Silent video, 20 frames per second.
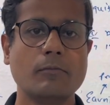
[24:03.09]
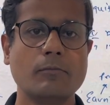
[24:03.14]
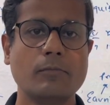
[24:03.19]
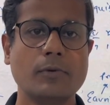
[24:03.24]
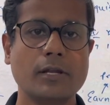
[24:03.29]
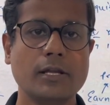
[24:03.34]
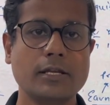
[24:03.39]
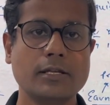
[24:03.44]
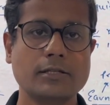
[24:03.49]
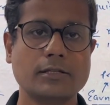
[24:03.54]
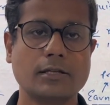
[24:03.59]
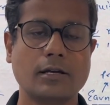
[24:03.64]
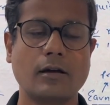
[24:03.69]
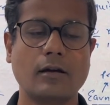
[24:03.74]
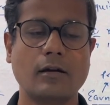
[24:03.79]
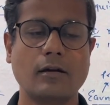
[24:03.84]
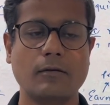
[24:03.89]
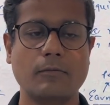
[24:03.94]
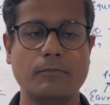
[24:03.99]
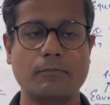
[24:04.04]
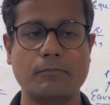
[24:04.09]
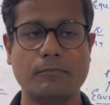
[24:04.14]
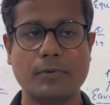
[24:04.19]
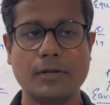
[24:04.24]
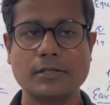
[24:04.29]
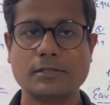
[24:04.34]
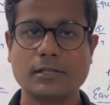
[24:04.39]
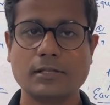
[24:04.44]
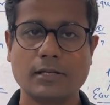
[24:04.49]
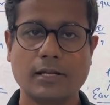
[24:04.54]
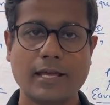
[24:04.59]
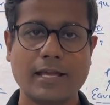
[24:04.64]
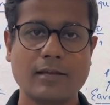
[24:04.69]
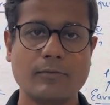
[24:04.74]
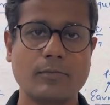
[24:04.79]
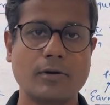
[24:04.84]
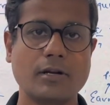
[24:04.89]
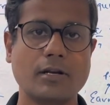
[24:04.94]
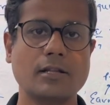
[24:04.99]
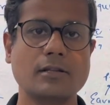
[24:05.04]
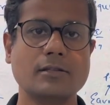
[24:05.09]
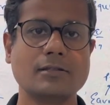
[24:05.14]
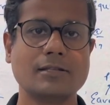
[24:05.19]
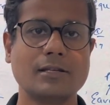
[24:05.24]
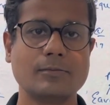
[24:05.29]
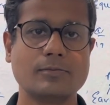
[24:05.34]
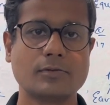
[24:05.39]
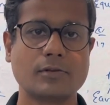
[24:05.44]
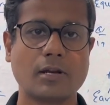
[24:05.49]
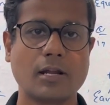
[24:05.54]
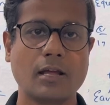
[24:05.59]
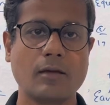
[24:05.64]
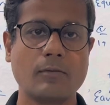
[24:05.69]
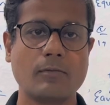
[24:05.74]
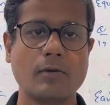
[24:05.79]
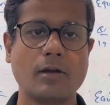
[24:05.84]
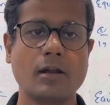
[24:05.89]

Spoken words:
please press the like button, subscribe,